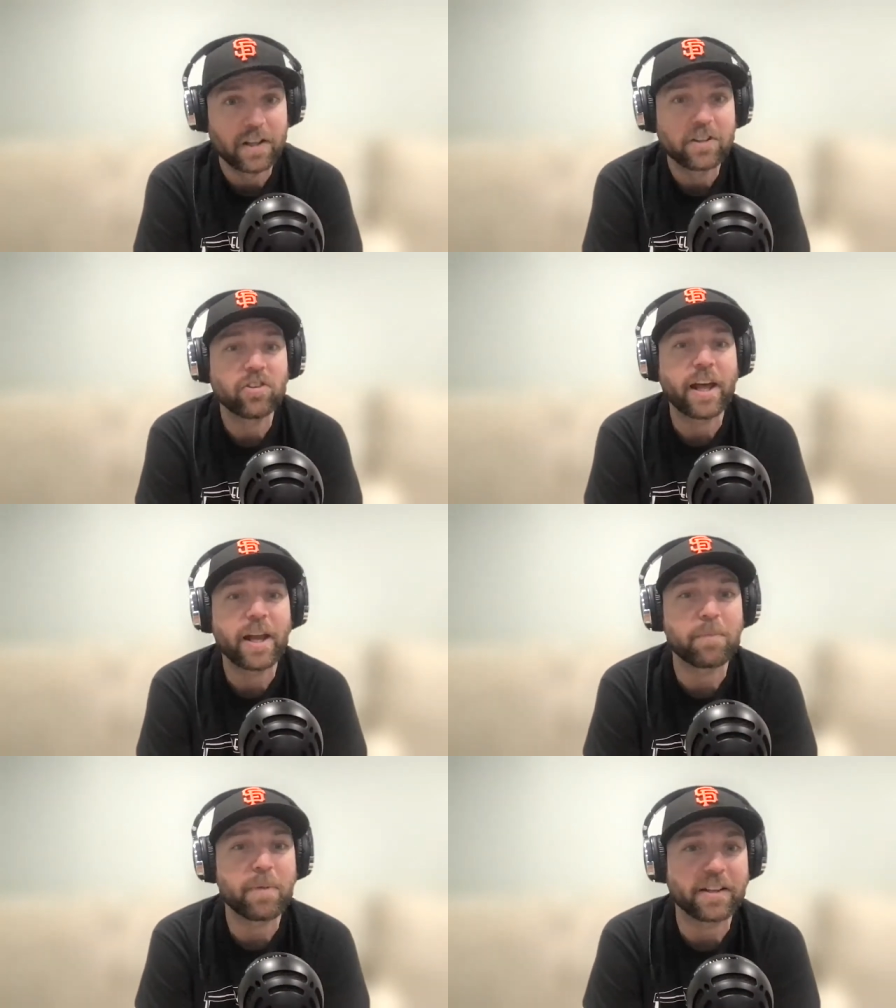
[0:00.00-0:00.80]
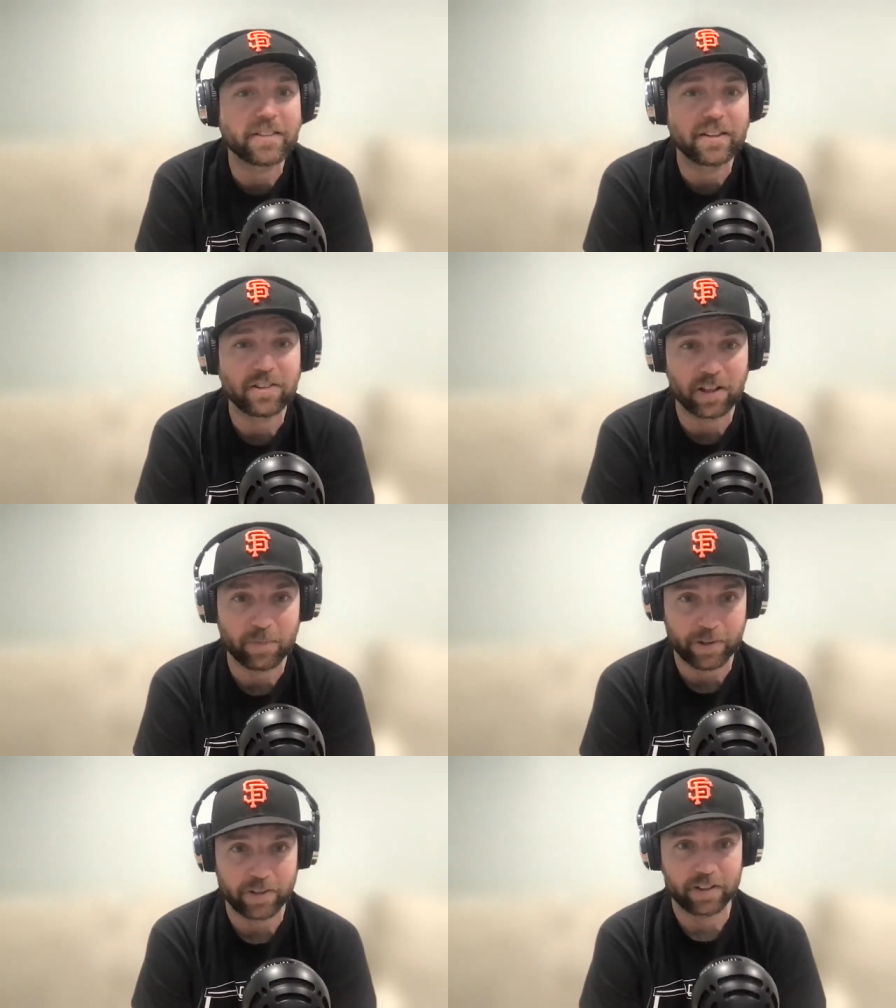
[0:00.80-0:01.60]
Should have had a politician
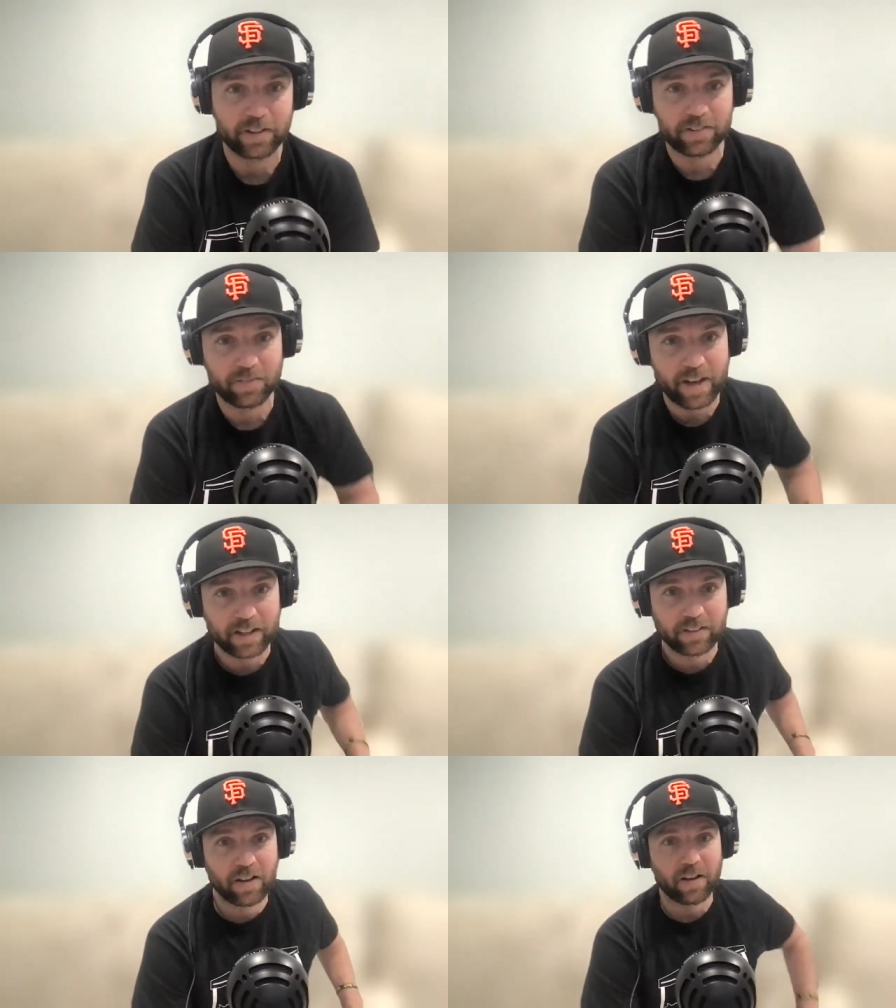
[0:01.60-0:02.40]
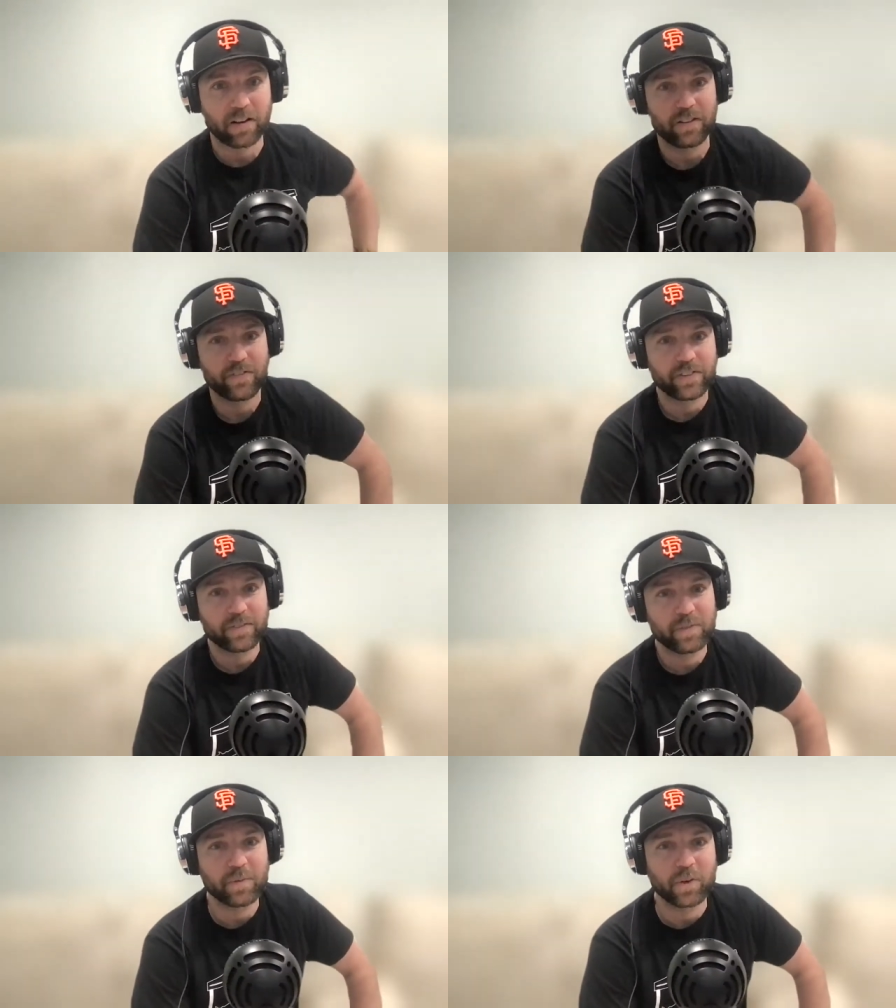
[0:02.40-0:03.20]
up there that you smacked. Oh,
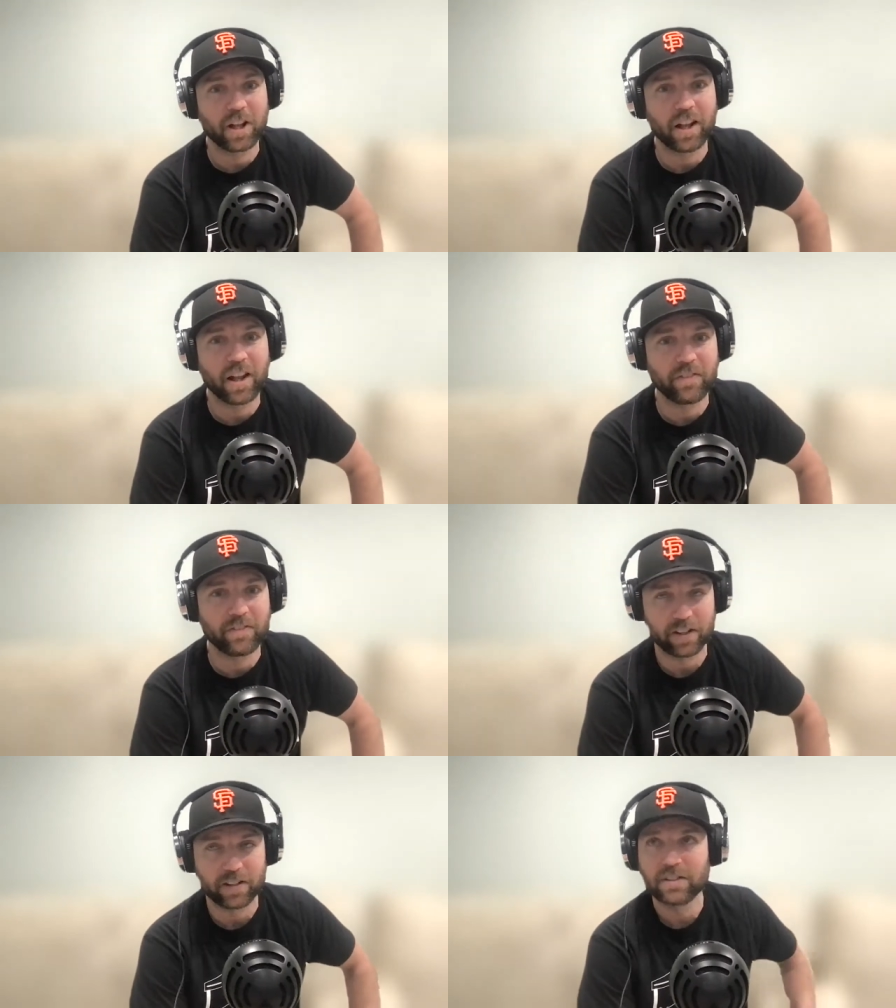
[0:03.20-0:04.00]
people would love you.